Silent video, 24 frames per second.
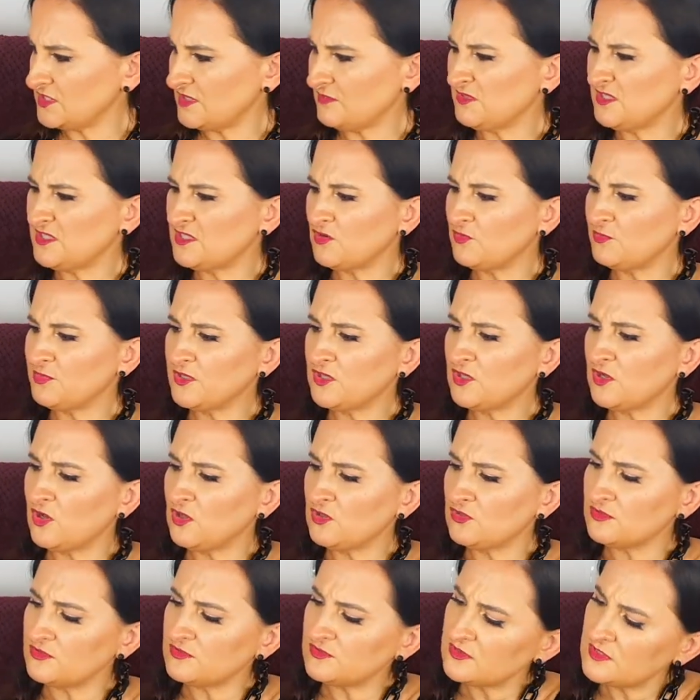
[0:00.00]
They'll be
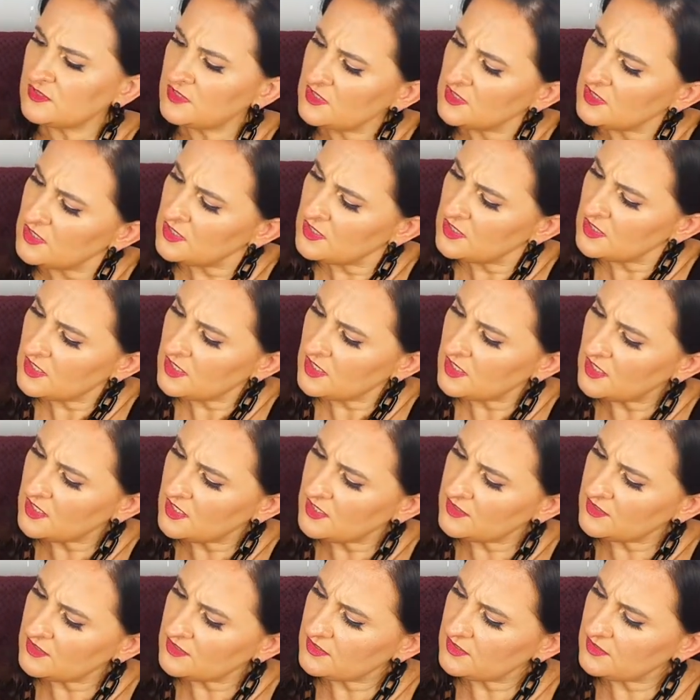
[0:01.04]
gone.
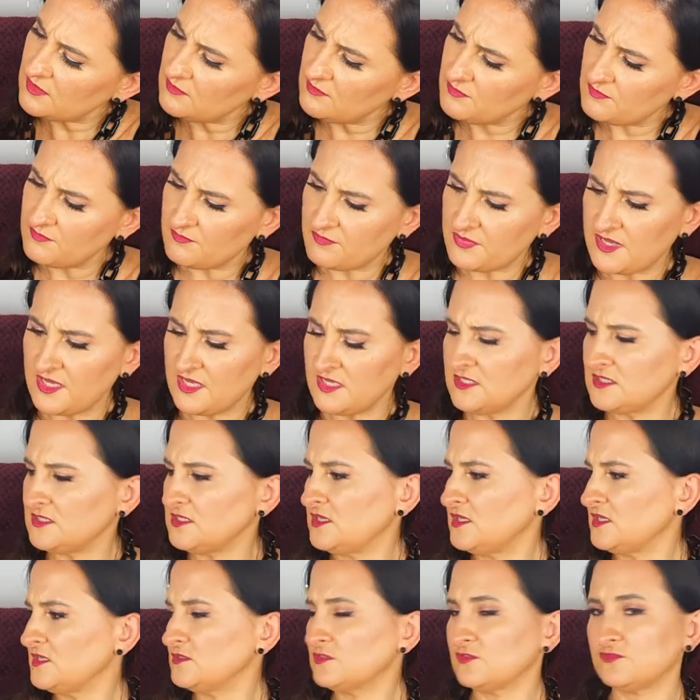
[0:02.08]
By the
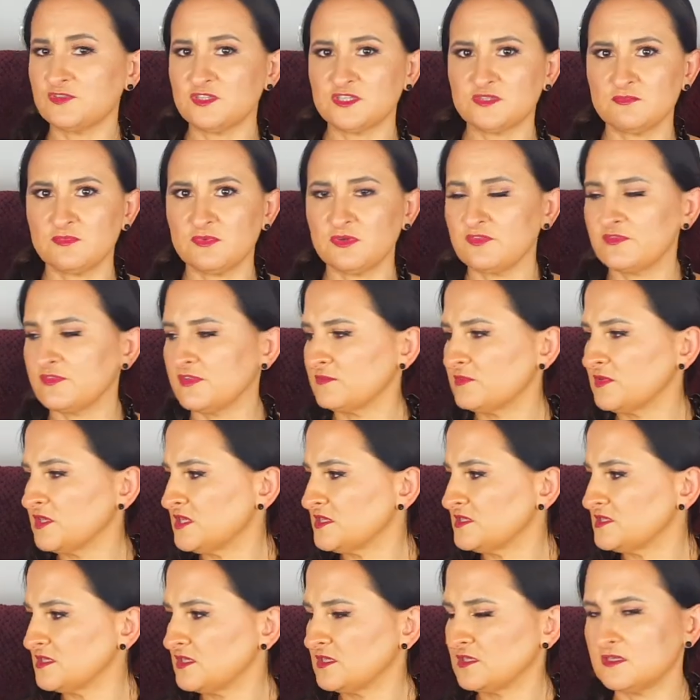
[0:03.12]
end of this month, I'm
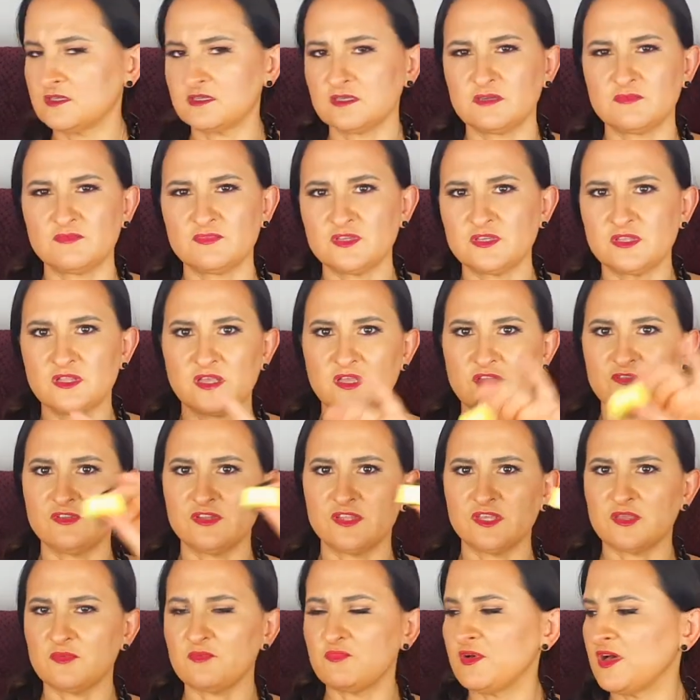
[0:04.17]
guessing. I'm having like
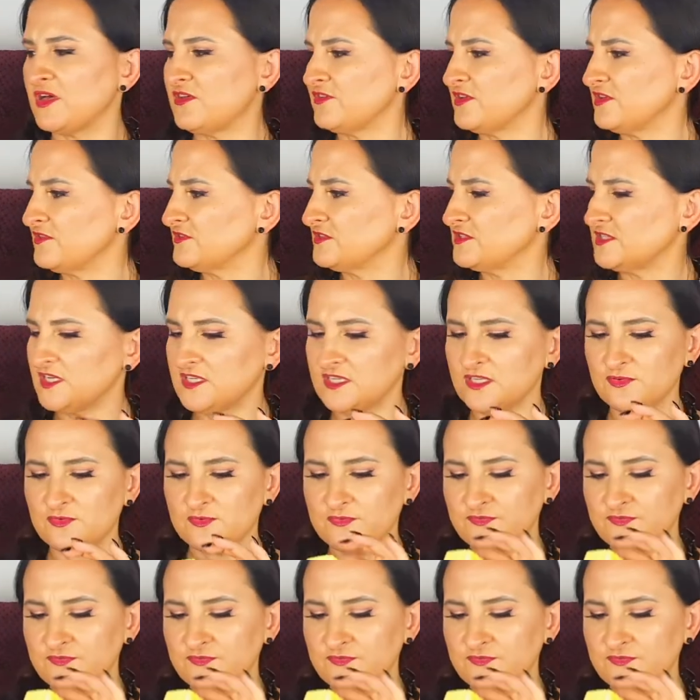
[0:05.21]
a bath every day now.